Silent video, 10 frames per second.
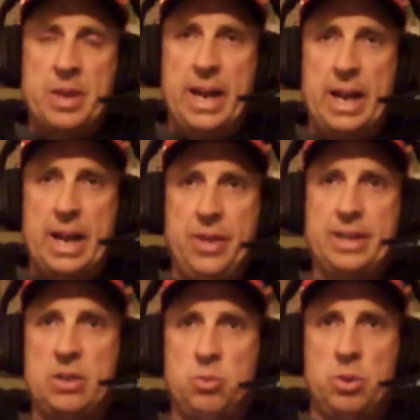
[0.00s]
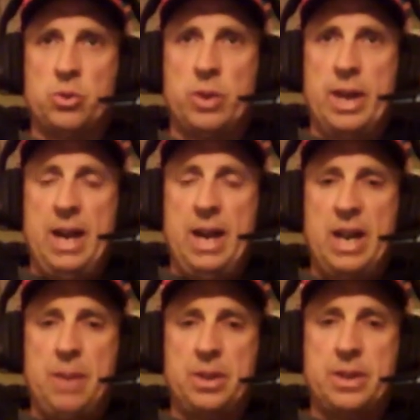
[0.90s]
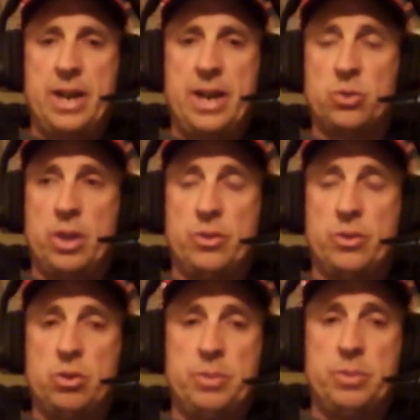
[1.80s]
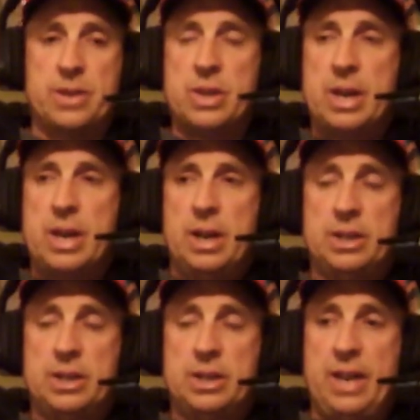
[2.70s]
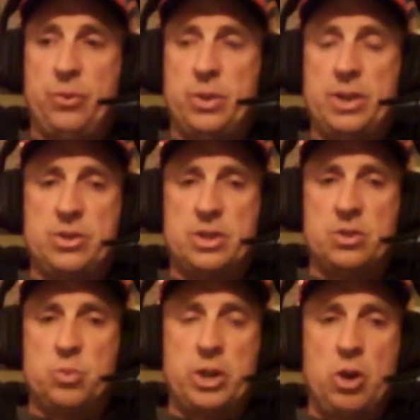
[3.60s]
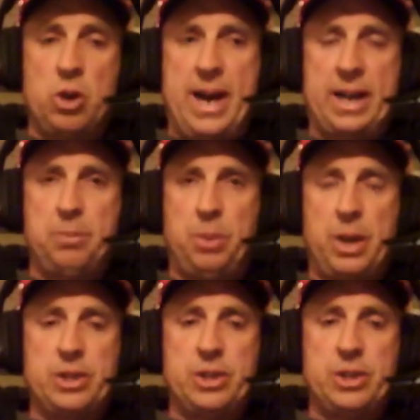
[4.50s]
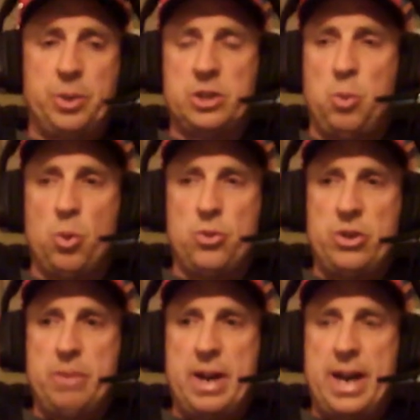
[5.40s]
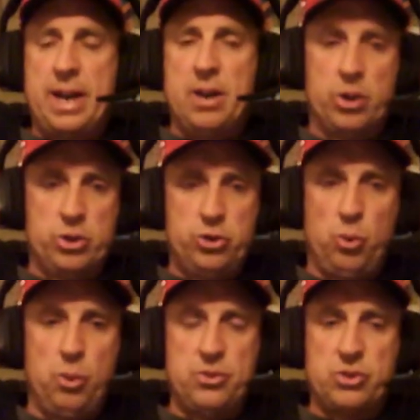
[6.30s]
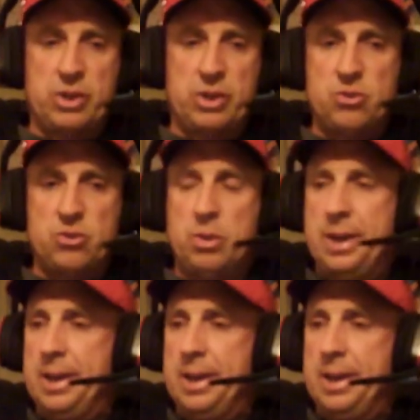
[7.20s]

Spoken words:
And I think that's what's going to happen at the high school level too, because let's say, for instance, we go back and play spring sports in May on a shortened schedule.